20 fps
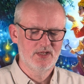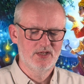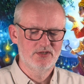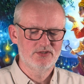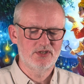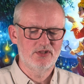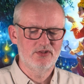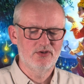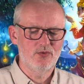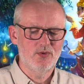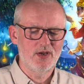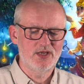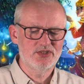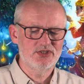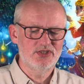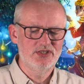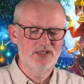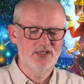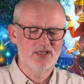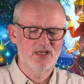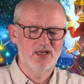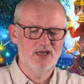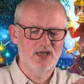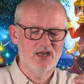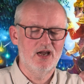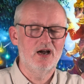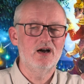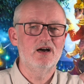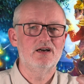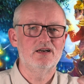So the question I
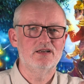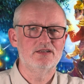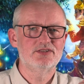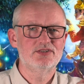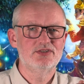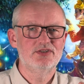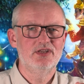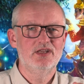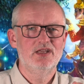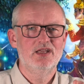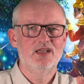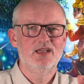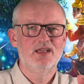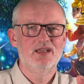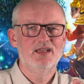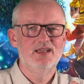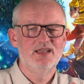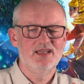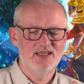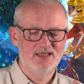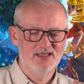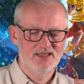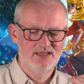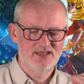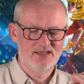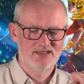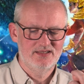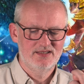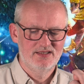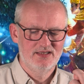ask
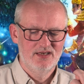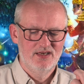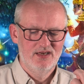is,